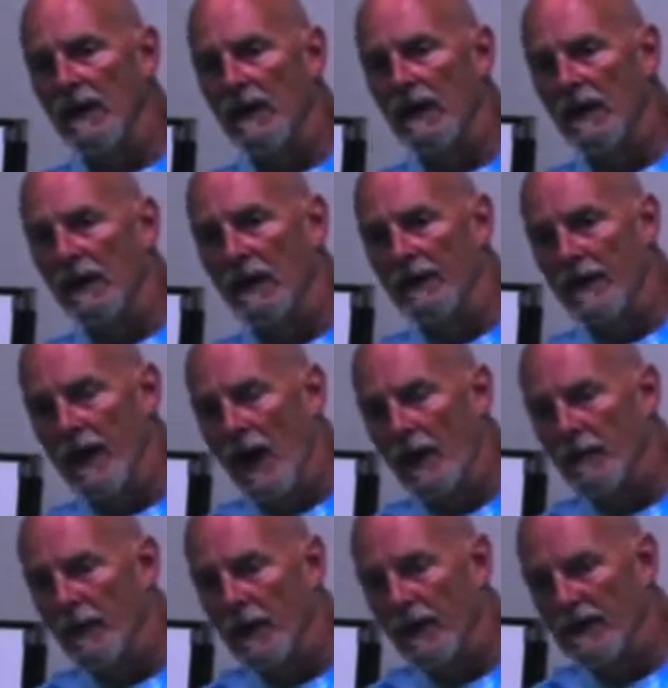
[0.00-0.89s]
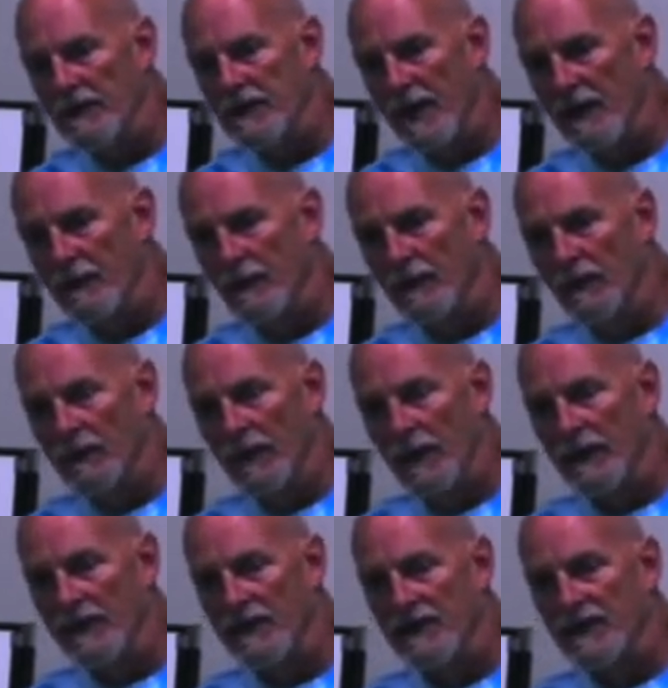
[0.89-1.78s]
on the operating
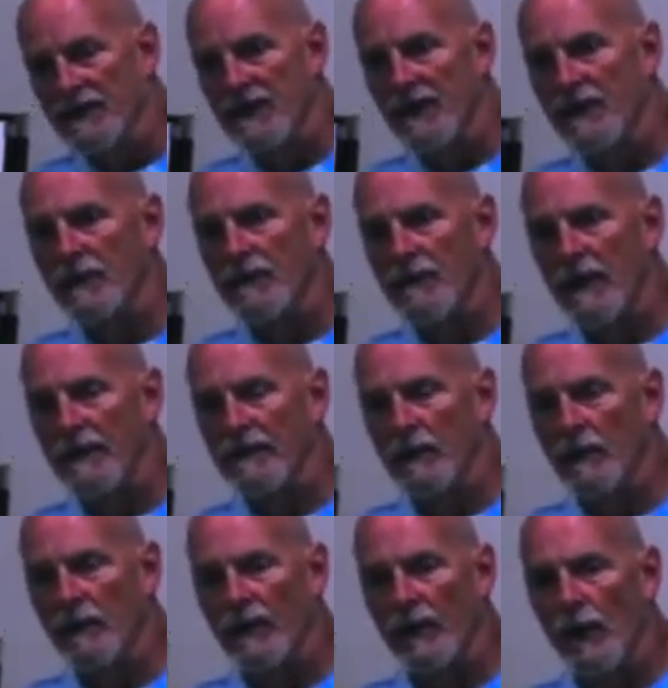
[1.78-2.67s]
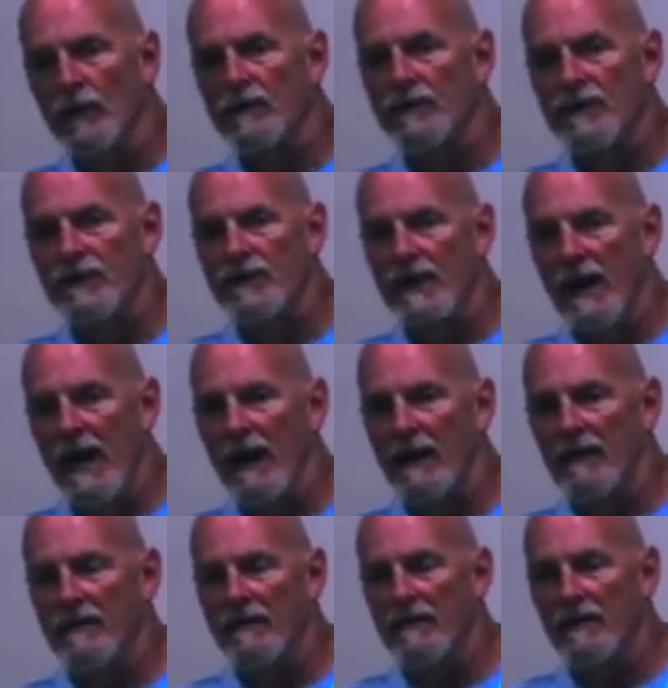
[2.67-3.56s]
table and disintegrate them with
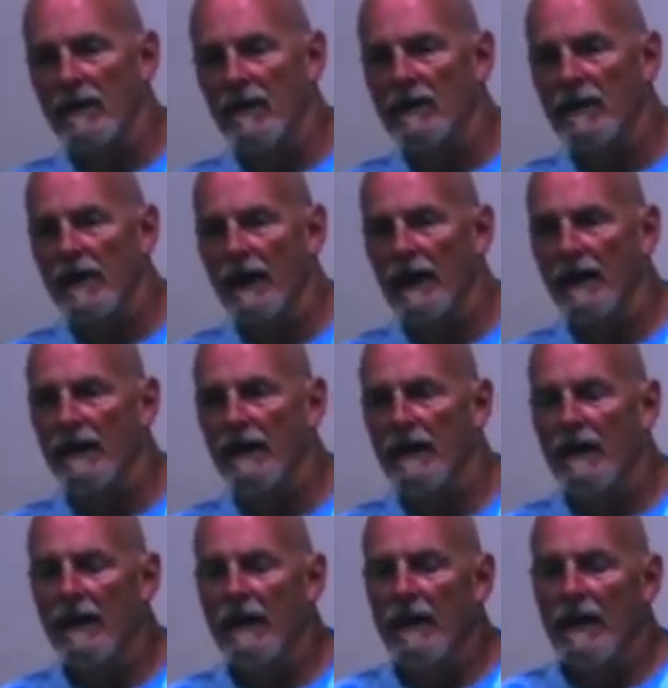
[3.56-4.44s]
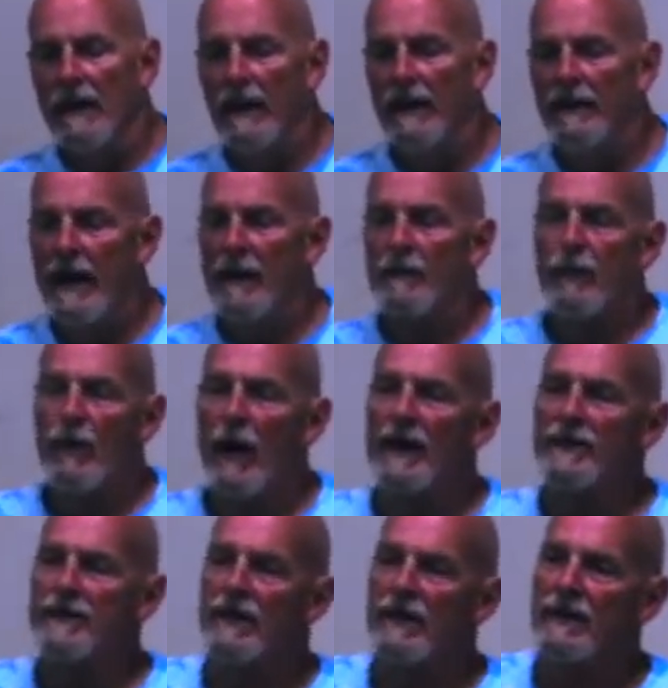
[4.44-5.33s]
ultrasound. Okay, and that
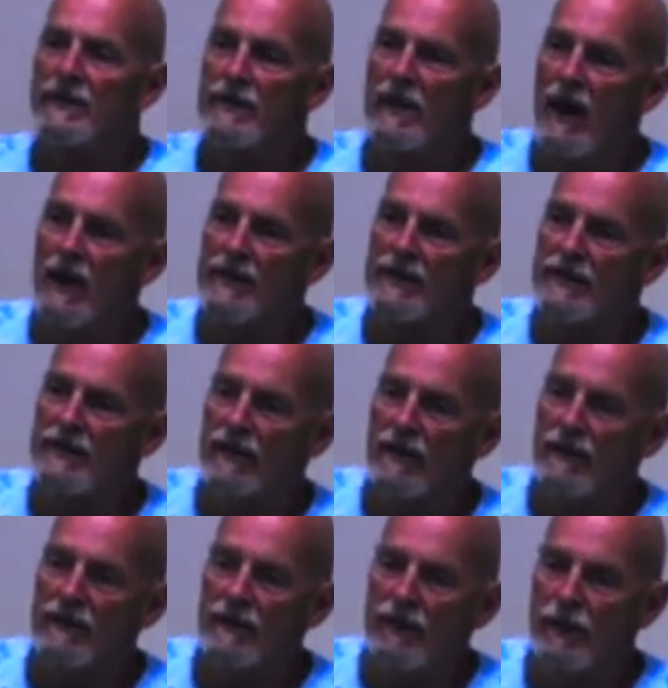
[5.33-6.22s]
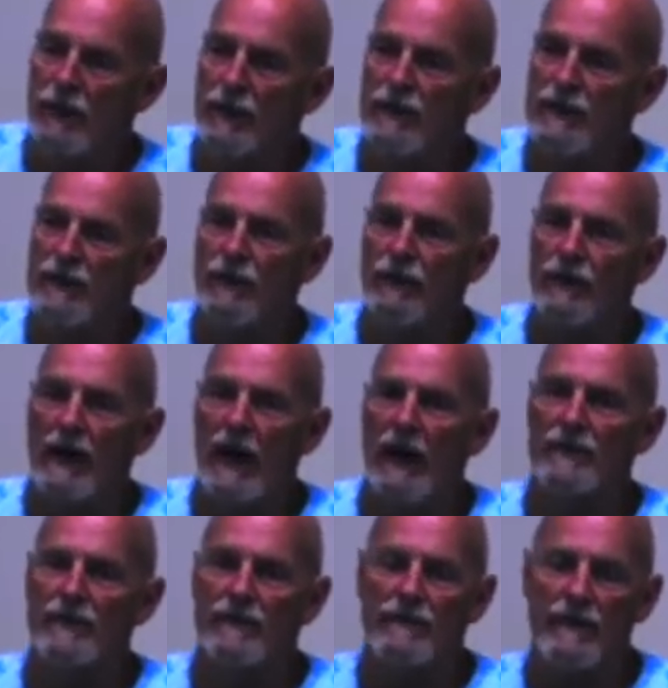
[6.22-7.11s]
process cost
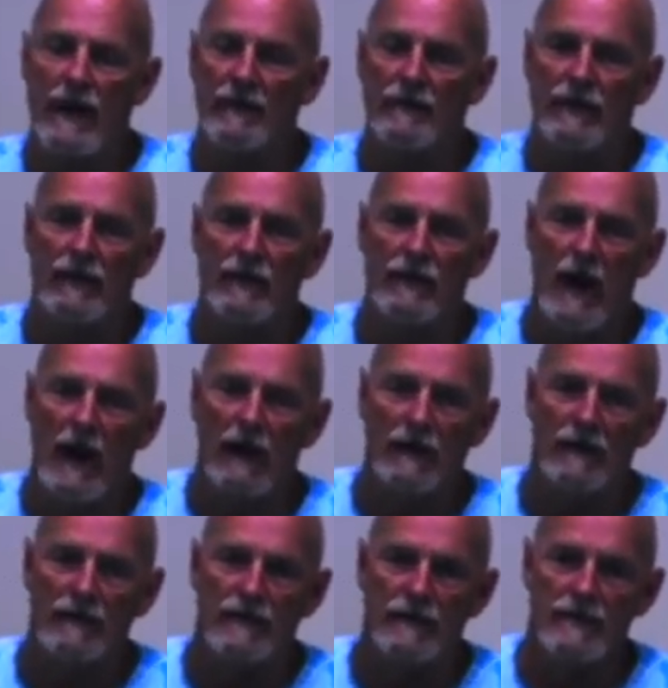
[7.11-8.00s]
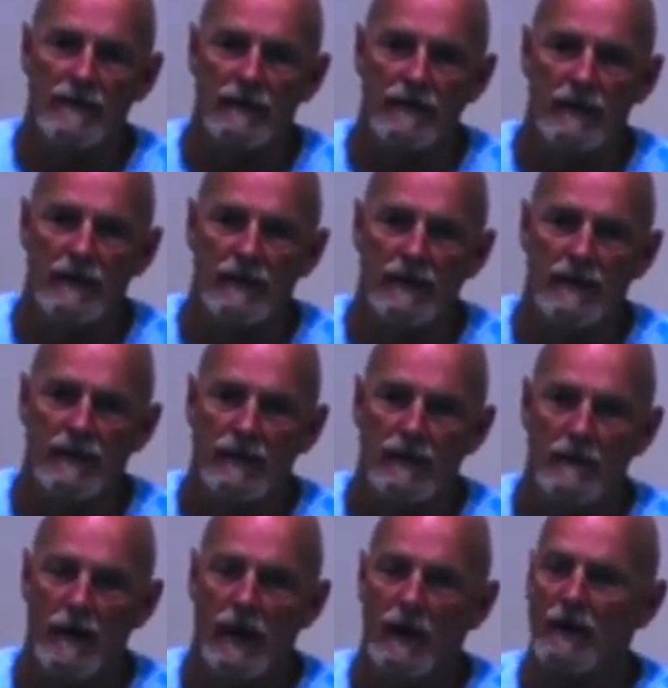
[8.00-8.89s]
$32,500 in
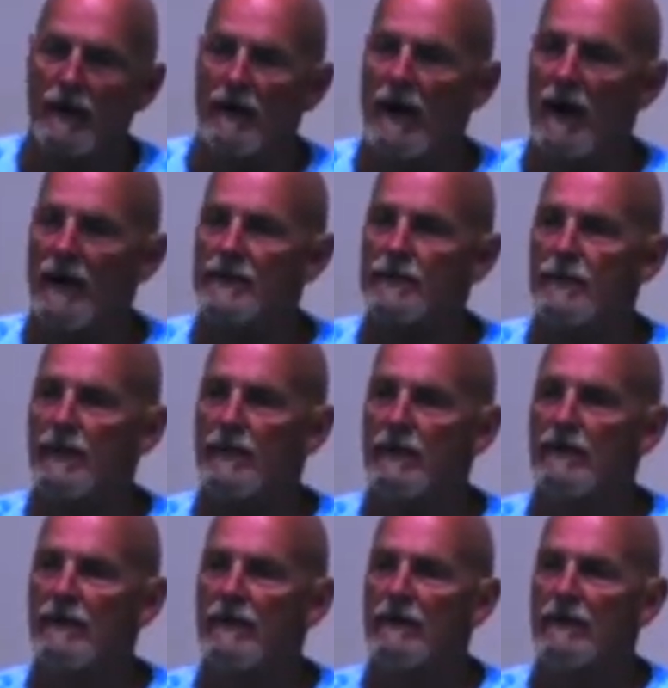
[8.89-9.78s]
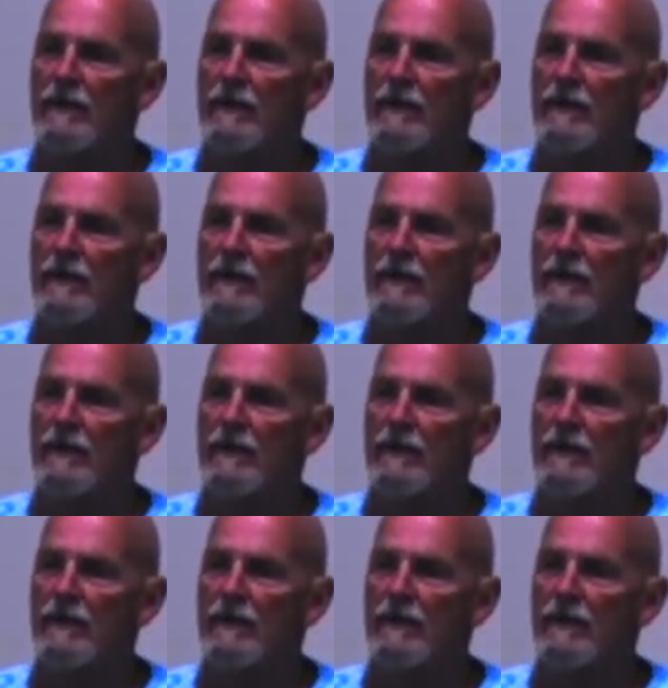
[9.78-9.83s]
an American hospital.